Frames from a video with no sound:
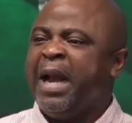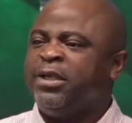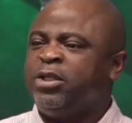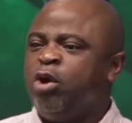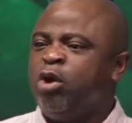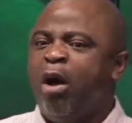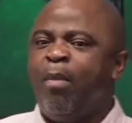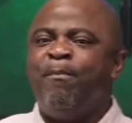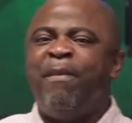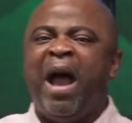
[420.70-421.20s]
world
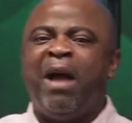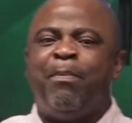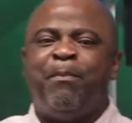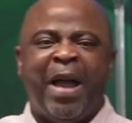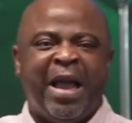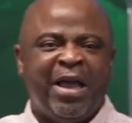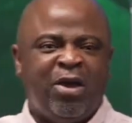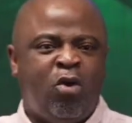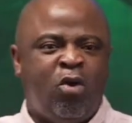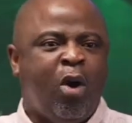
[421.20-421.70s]
that is not
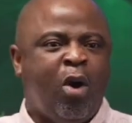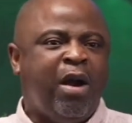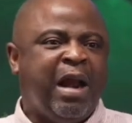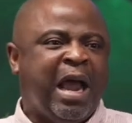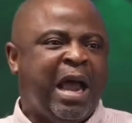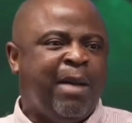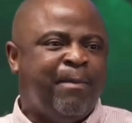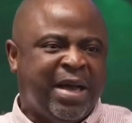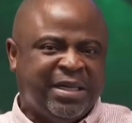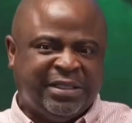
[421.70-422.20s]
marked by
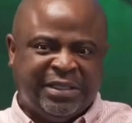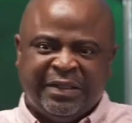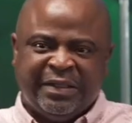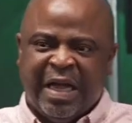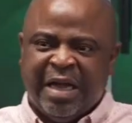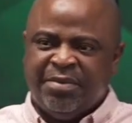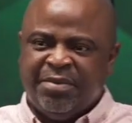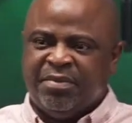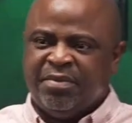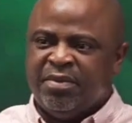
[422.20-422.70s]
God and by
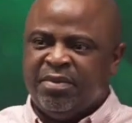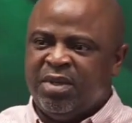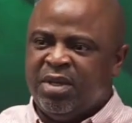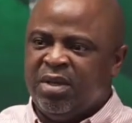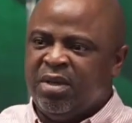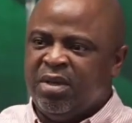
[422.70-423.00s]
Satan.